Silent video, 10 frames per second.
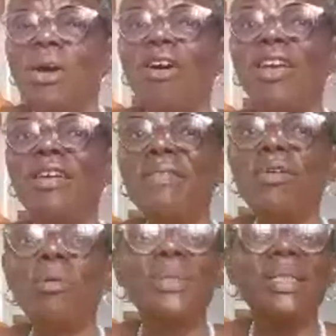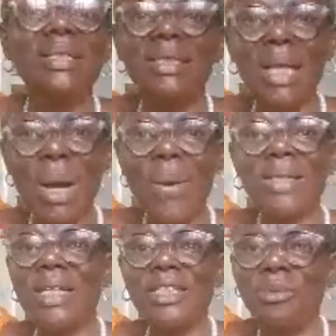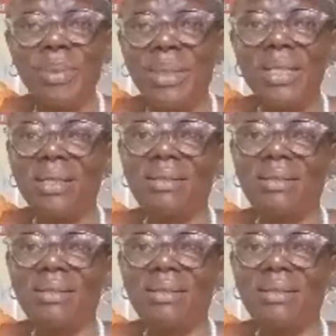even up till now as I speak,